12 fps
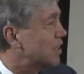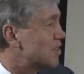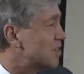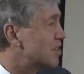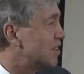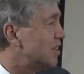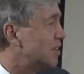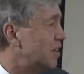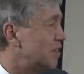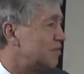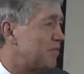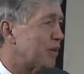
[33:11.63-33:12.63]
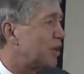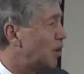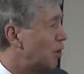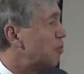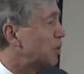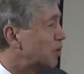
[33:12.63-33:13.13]
it's a, uh, a, very
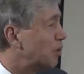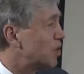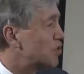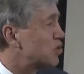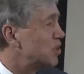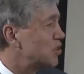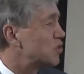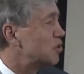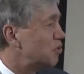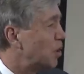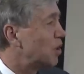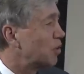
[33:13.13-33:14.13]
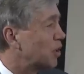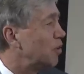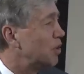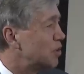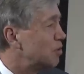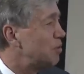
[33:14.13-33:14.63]
open question as to where we're
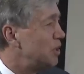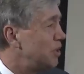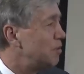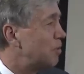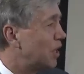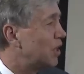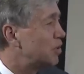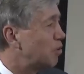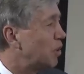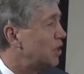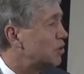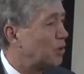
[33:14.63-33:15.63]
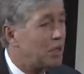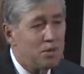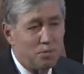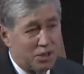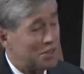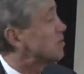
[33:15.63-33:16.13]
going to be by 2020
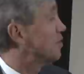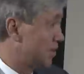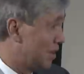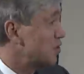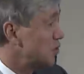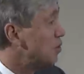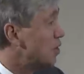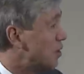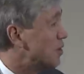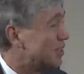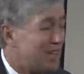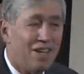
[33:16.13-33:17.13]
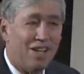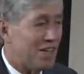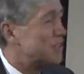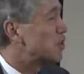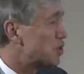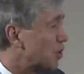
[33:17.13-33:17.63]
because, as you noted,
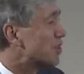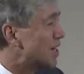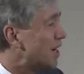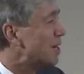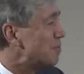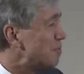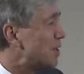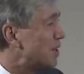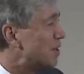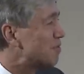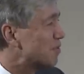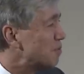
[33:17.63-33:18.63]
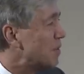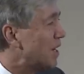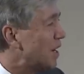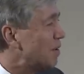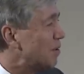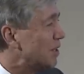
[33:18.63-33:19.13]
that's a short time uh, from
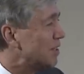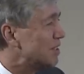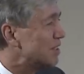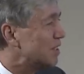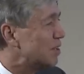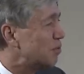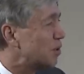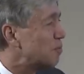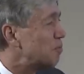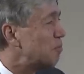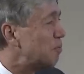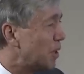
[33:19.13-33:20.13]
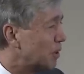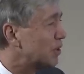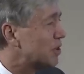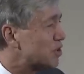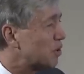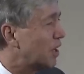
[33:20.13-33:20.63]
now and uh, we're
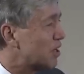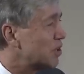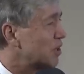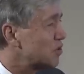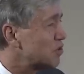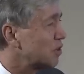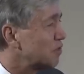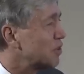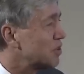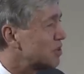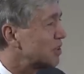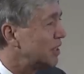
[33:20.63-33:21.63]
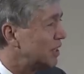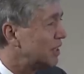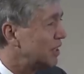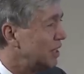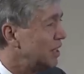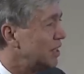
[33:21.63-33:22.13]
barely scratching the surface uh,
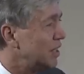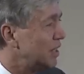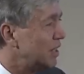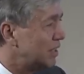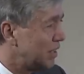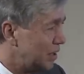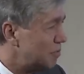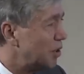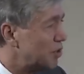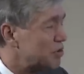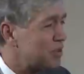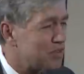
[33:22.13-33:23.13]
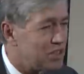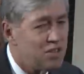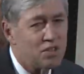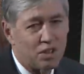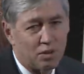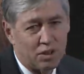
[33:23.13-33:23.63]
in, uh, in most
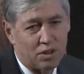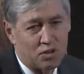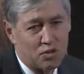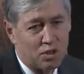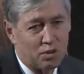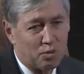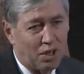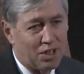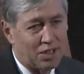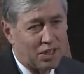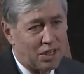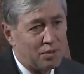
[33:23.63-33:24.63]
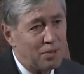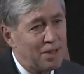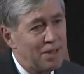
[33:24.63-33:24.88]
disease areas uh, right now.